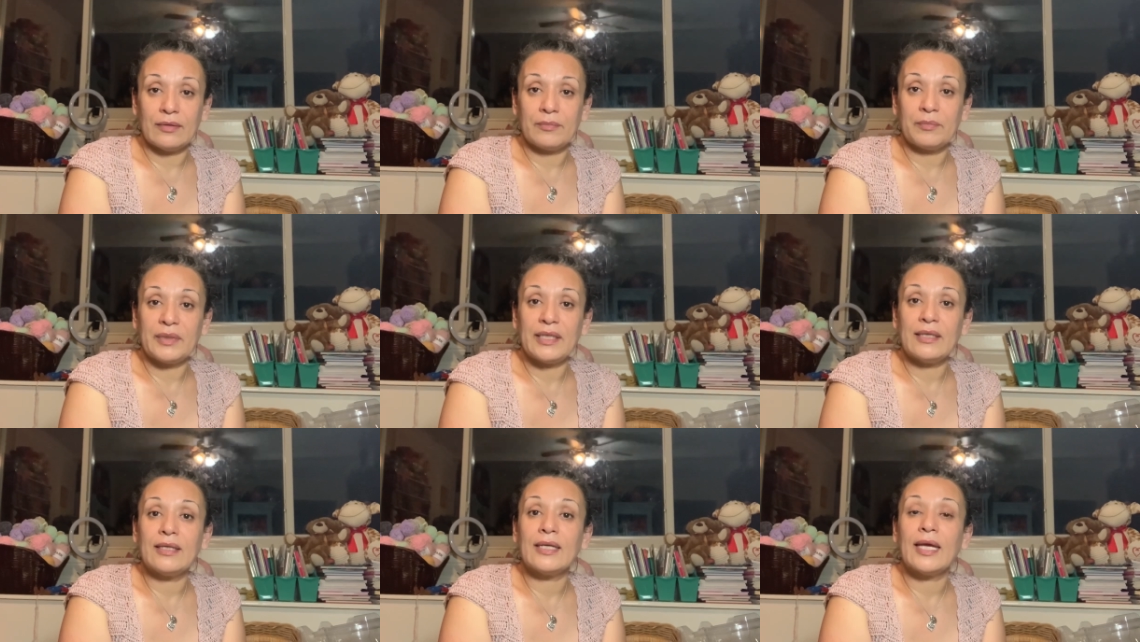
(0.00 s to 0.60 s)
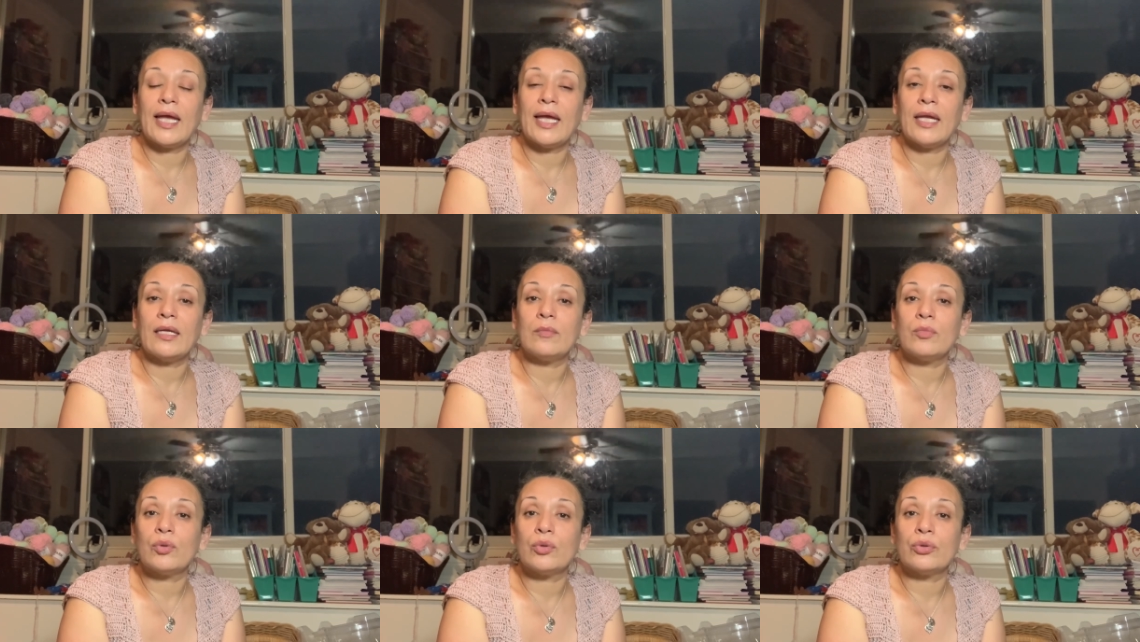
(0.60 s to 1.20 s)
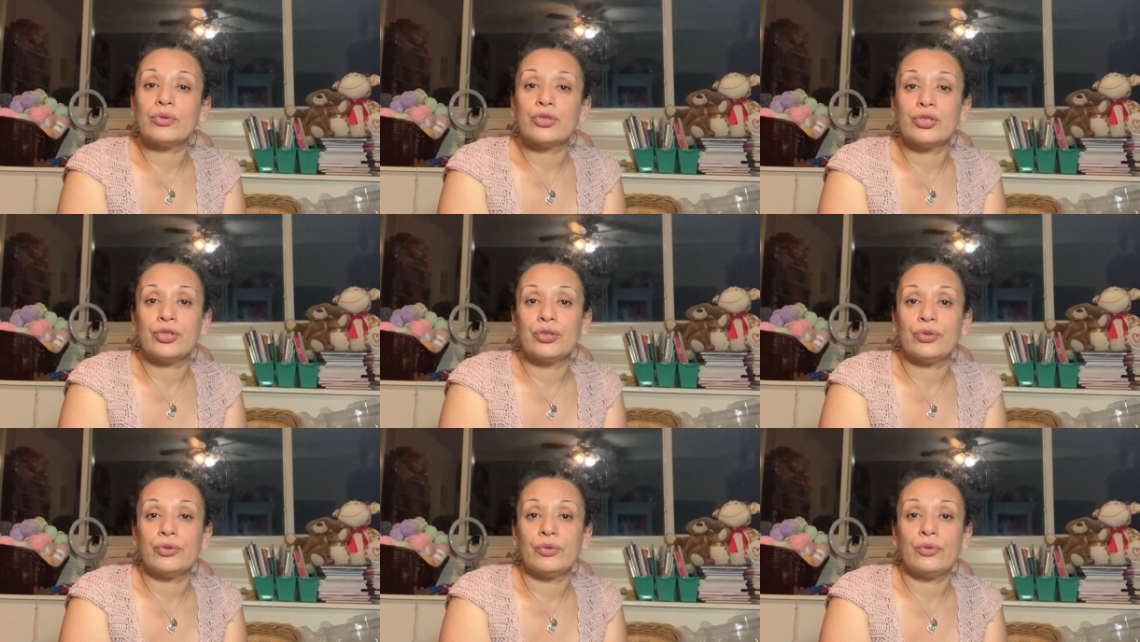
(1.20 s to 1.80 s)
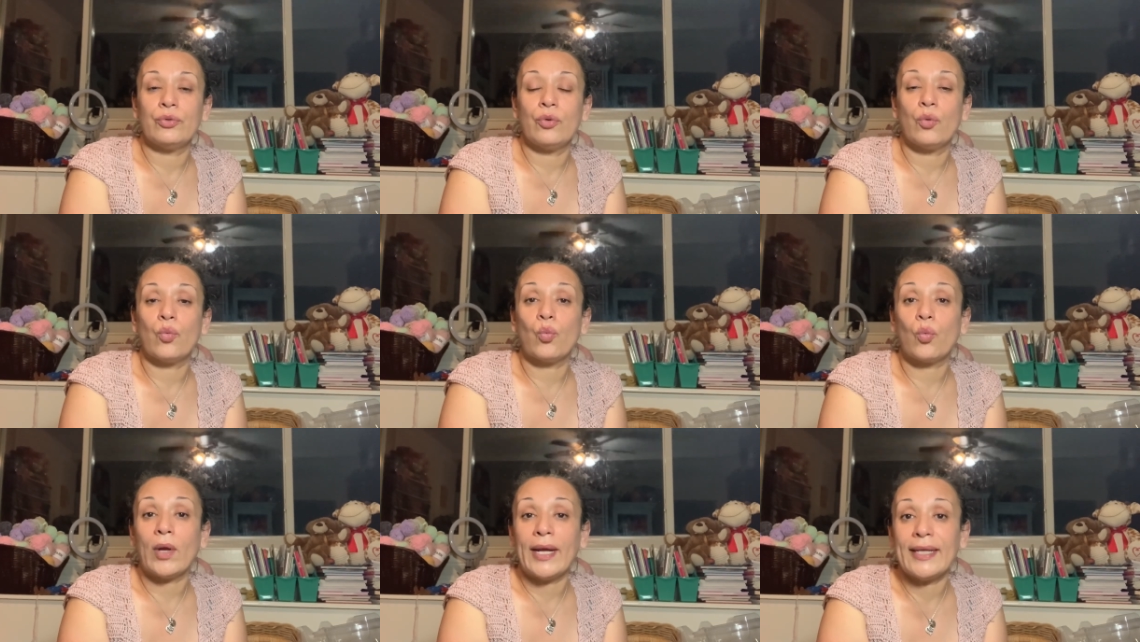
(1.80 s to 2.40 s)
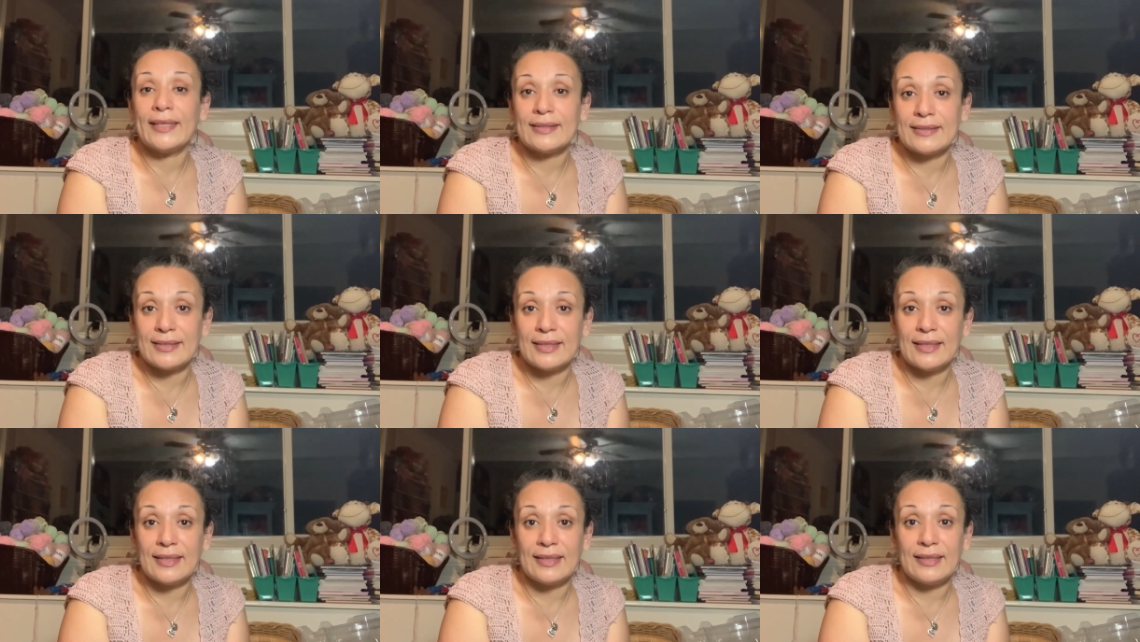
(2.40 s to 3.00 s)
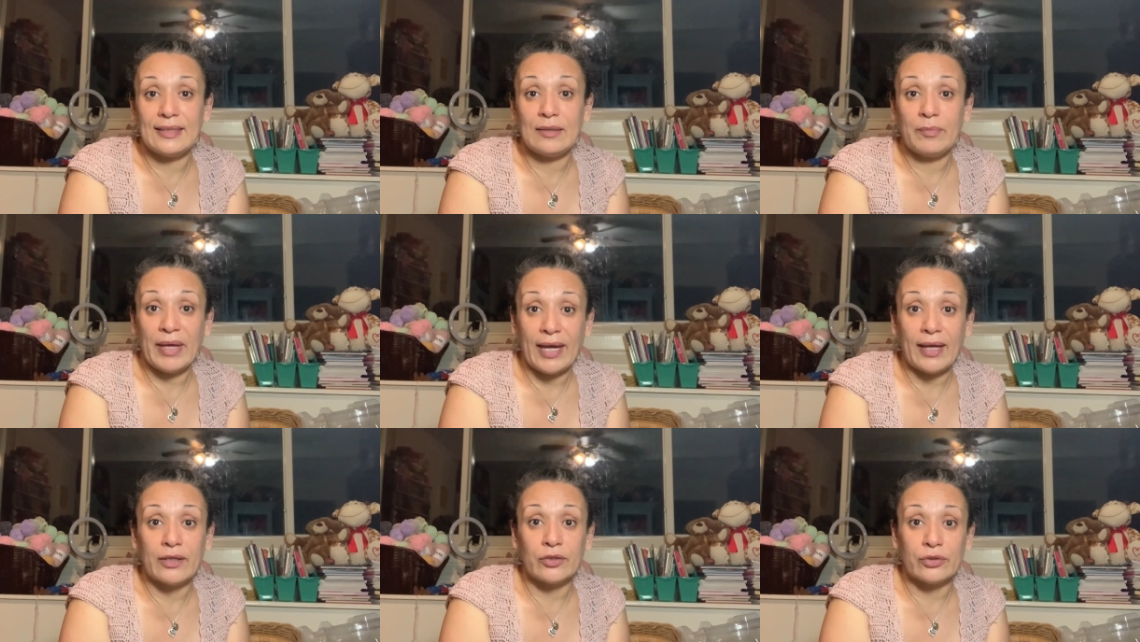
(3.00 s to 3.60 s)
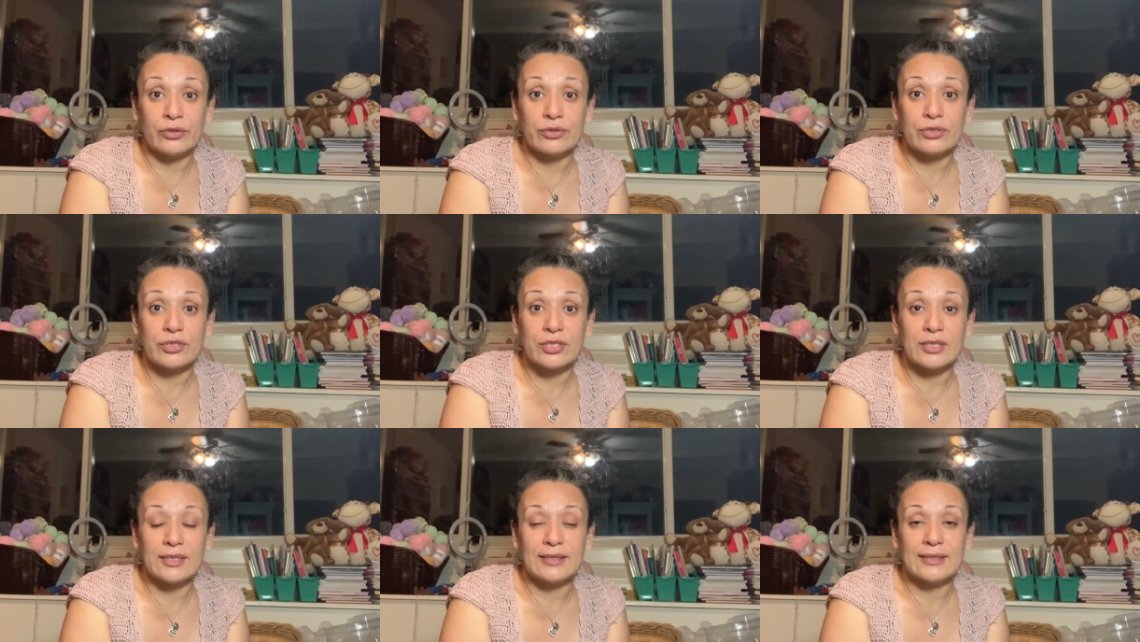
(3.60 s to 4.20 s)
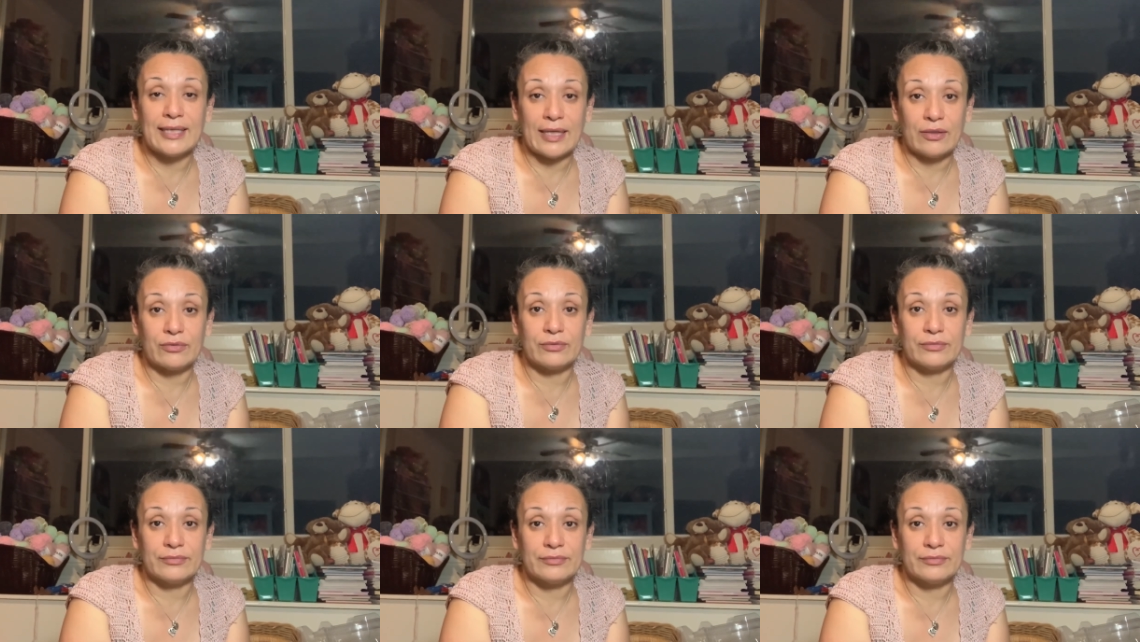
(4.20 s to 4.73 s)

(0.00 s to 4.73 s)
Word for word: being able to write the patterns down.